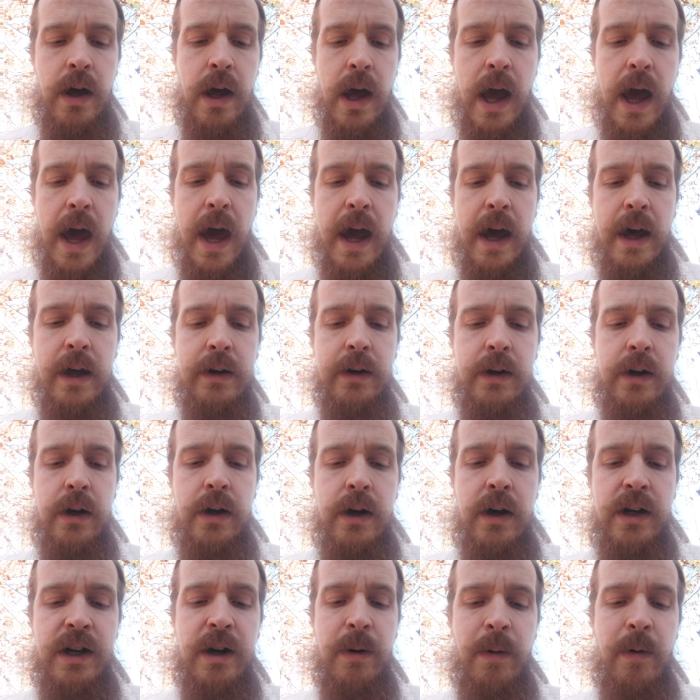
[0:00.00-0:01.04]
and
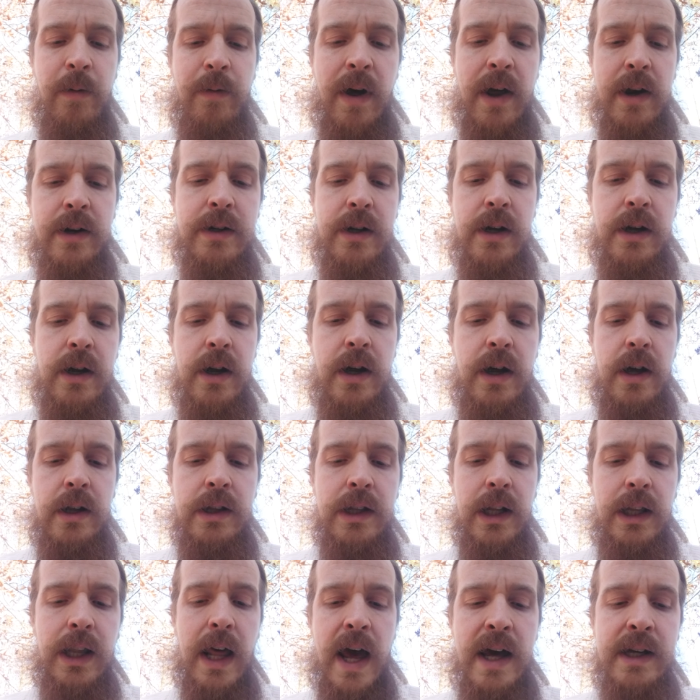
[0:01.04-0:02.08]
to prevent
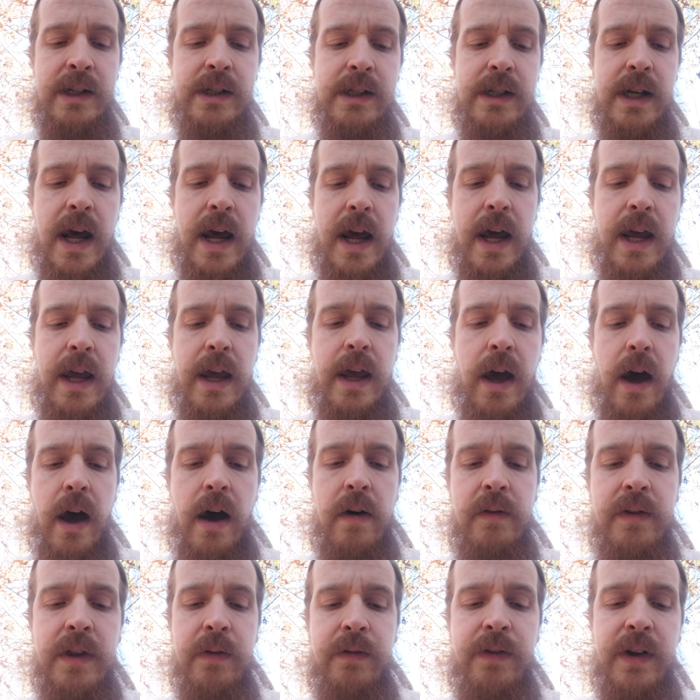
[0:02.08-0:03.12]
the last day
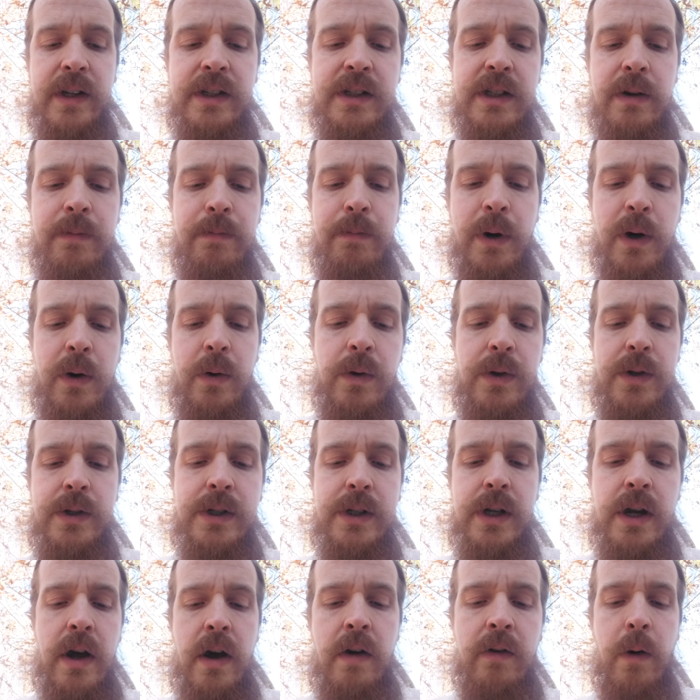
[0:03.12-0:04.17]
of the Feast of Booths